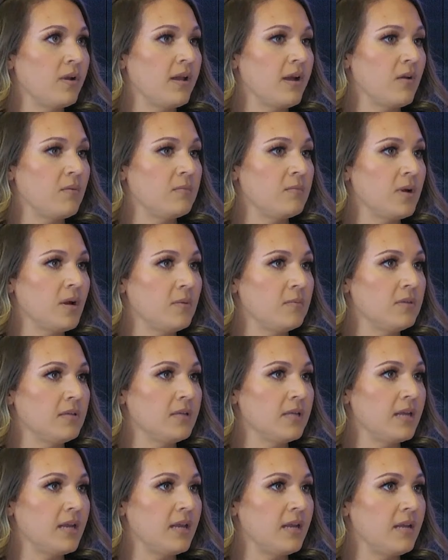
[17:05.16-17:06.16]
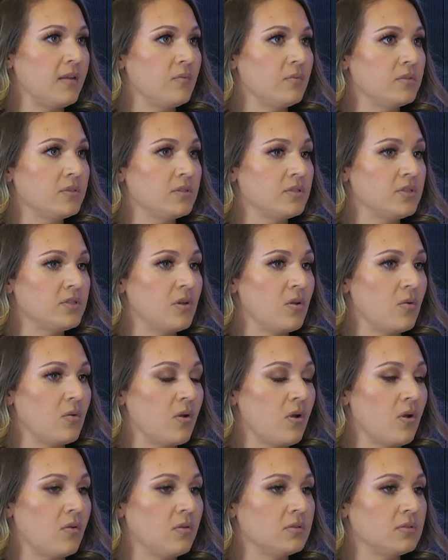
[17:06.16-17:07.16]
out in public, and it was a show
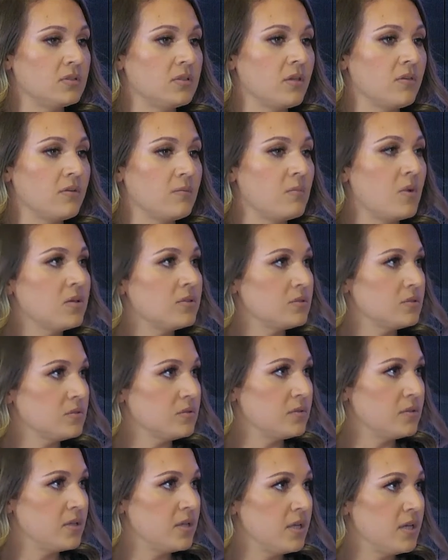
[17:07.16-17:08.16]
called Southern Muscle.